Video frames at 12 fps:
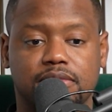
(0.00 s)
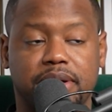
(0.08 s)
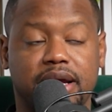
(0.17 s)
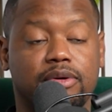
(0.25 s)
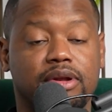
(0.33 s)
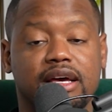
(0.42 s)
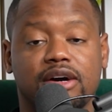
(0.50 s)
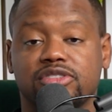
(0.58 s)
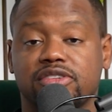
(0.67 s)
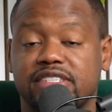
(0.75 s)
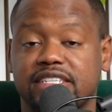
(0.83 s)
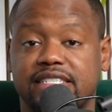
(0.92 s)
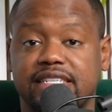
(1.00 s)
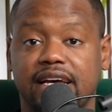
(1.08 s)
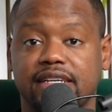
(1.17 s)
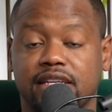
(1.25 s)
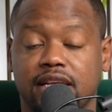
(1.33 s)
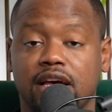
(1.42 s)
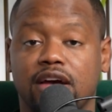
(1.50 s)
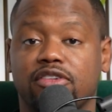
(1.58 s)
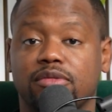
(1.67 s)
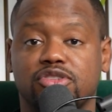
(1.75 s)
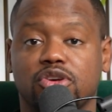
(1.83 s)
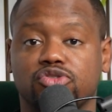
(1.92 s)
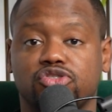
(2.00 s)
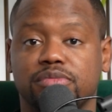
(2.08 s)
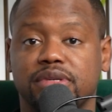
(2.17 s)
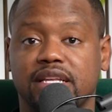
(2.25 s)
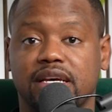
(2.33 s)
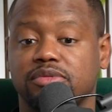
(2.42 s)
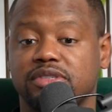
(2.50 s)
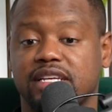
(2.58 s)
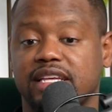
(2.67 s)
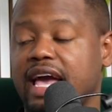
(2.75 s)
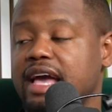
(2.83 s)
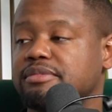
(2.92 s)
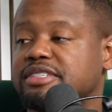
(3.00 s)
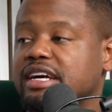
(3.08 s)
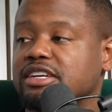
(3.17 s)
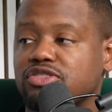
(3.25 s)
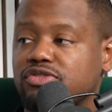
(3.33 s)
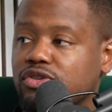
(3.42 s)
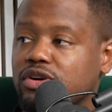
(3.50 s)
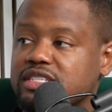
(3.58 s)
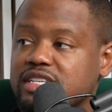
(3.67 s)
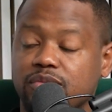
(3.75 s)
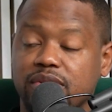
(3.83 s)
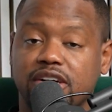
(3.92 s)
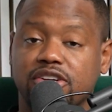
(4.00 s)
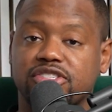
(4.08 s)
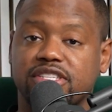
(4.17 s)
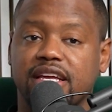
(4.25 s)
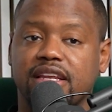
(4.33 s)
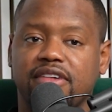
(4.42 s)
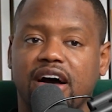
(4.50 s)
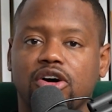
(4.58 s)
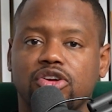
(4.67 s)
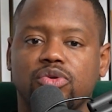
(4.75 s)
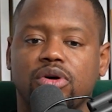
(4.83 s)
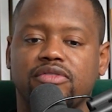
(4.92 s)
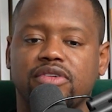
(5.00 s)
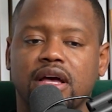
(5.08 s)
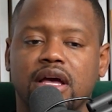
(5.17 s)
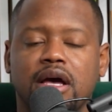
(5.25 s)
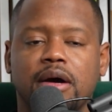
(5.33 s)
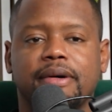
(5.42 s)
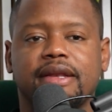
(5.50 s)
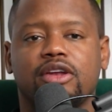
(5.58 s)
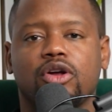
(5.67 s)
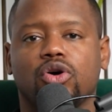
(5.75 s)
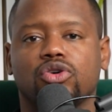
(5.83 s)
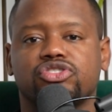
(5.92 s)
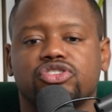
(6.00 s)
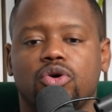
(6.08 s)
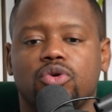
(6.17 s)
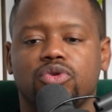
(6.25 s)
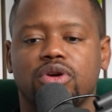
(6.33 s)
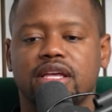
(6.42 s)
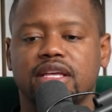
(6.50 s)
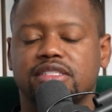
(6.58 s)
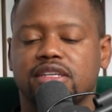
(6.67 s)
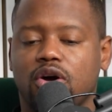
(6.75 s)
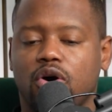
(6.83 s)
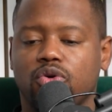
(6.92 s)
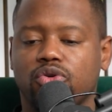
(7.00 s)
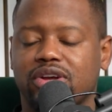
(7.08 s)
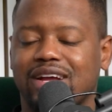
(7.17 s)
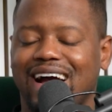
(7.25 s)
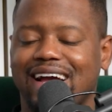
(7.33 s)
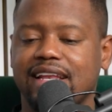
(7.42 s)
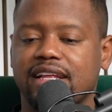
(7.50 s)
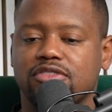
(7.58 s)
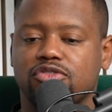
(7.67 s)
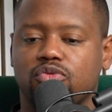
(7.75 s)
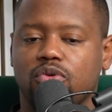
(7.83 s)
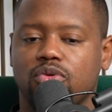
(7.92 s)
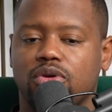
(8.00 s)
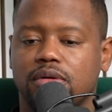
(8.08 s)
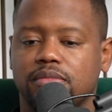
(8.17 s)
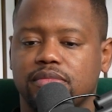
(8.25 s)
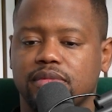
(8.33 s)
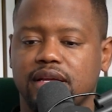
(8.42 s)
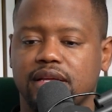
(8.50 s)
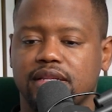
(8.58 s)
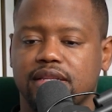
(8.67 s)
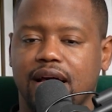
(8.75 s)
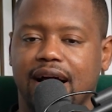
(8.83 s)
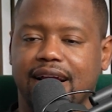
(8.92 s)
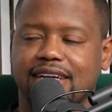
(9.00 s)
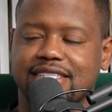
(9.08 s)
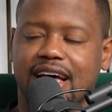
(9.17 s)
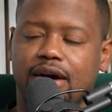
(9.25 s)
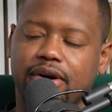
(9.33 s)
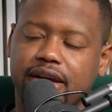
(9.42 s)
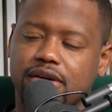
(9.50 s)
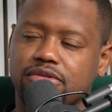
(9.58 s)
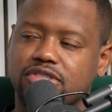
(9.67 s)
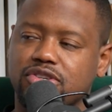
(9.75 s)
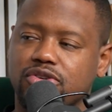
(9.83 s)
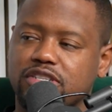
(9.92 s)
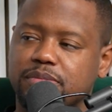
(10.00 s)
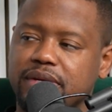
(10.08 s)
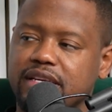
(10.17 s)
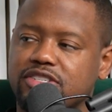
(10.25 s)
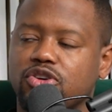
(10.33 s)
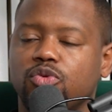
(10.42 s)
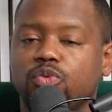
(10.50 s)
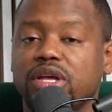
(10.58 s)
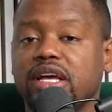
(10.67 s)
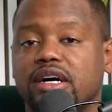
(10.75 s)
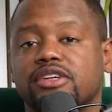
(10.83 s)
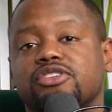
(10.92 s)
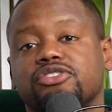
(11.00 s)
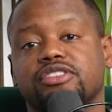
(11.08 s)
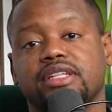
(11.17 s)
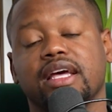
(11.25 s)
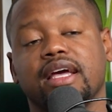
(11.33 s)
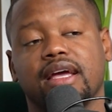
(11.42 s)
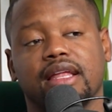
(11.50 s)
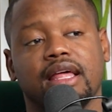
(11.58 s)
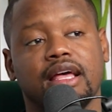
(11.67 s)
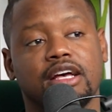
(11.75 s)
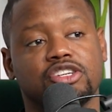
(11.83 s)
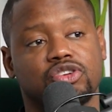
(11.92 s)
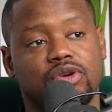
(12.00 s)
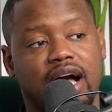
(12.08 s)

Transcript: parallels of success from social media, it was a game changer for us, and we understand the value of it. But then also, he's an older guy. He didn't grow up in, our era, so to speak. So we understand. So